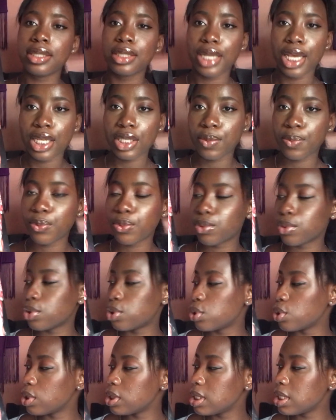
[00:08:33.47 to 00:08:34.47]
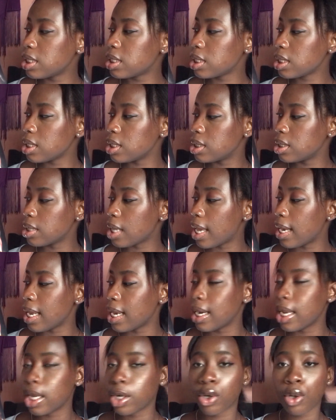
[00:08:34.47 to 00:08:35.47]
textbook. So this is an
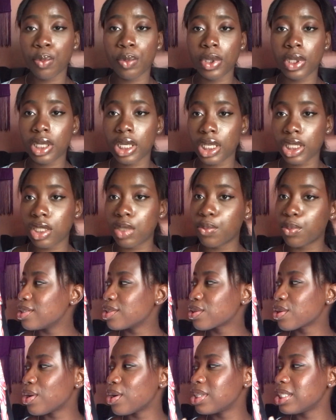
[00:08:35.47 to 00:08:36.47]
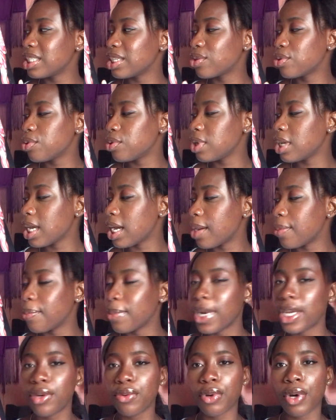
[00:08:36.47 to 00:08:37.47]
anatomy textbook. It's called the Cunningham
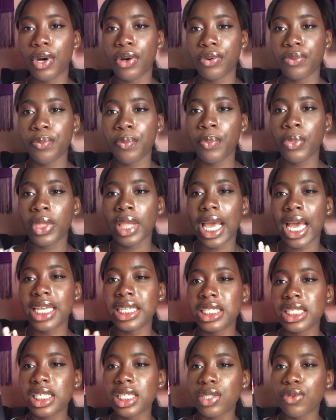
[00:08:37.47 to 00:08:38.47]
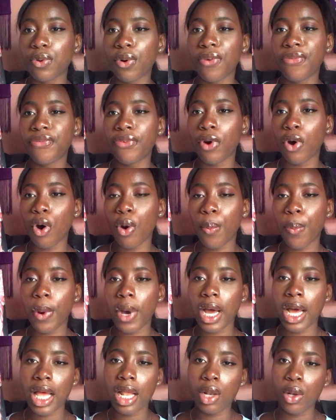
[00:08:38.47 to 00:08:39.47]
Manual, and this is one for
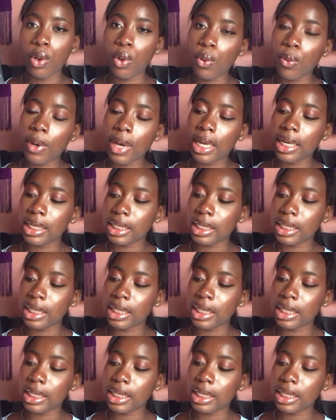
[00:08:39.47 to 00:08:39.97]
upper and lower